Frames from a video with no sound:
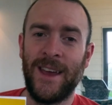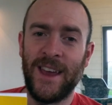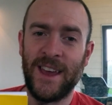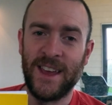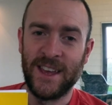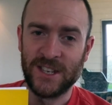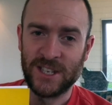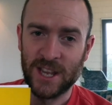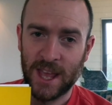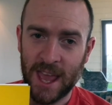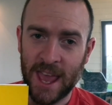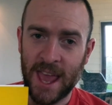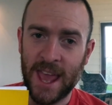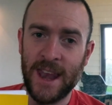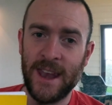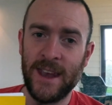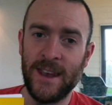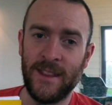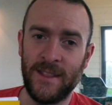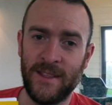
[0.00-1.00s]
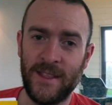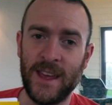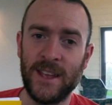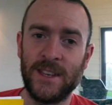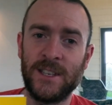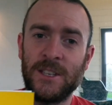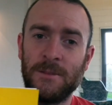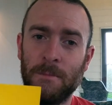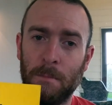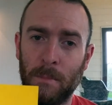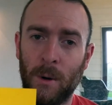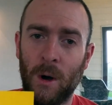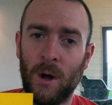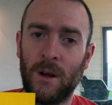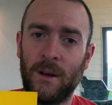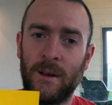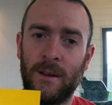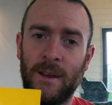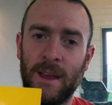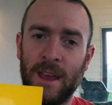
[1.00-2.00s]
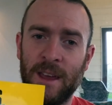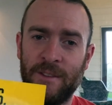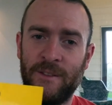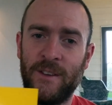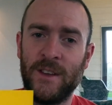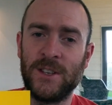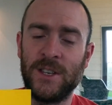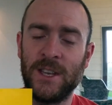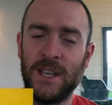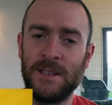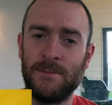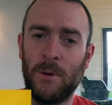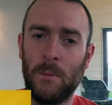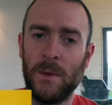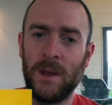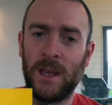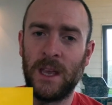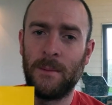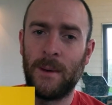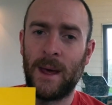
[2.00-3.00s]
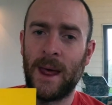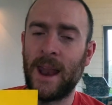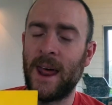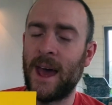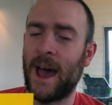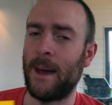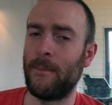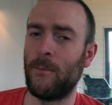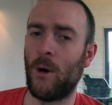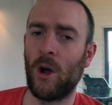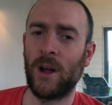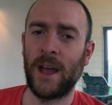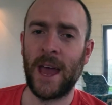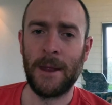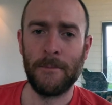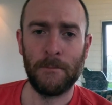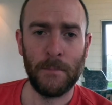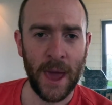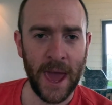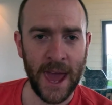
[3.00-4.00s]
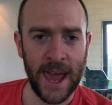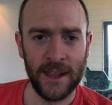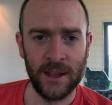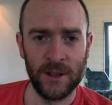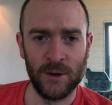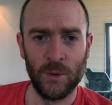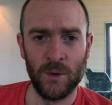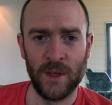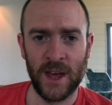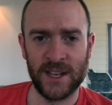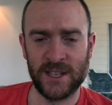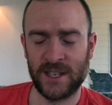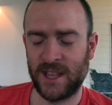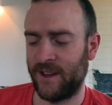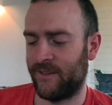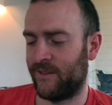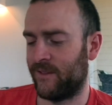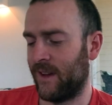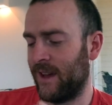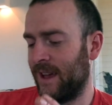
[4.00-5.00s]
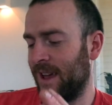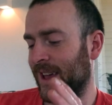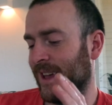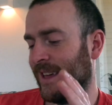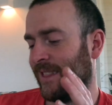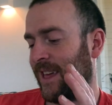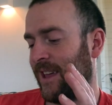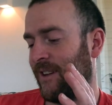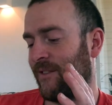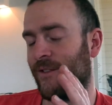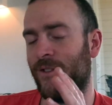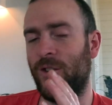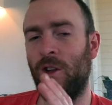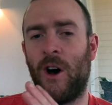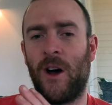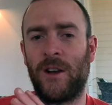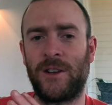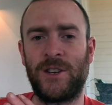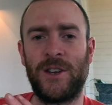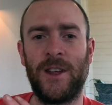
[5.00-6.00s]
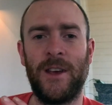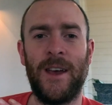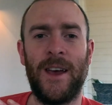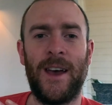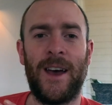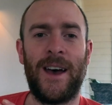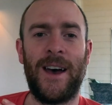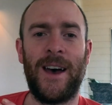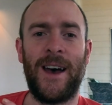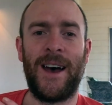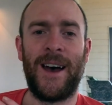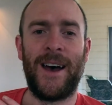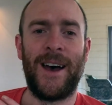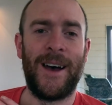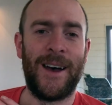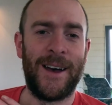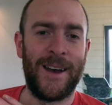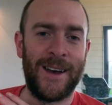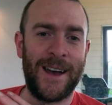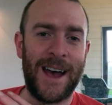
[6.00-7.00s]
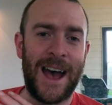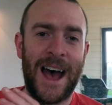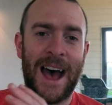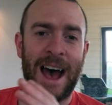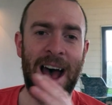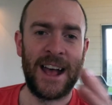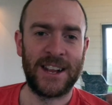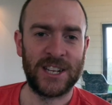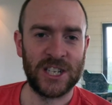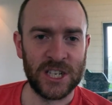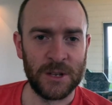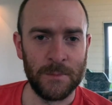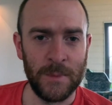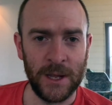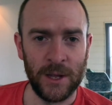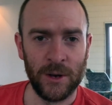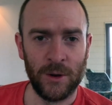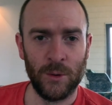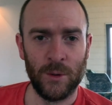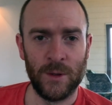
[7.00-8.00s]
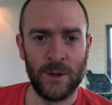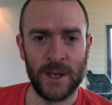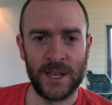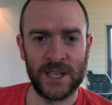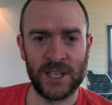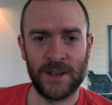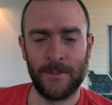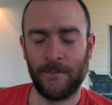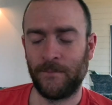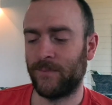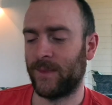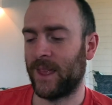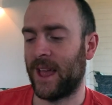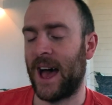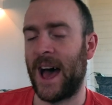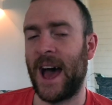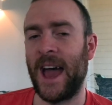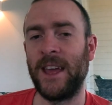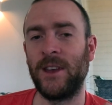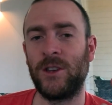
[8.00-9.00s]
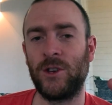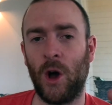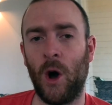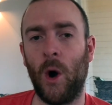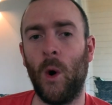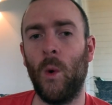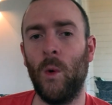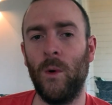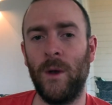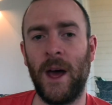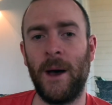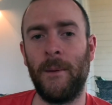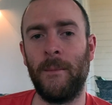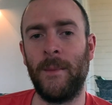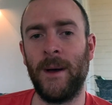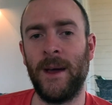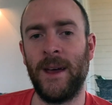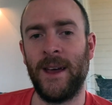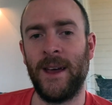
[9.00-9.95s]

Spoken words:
is in this book if you see this for beekeeping. And I'm not getting paid to do this. They've not asked me to do this. I told them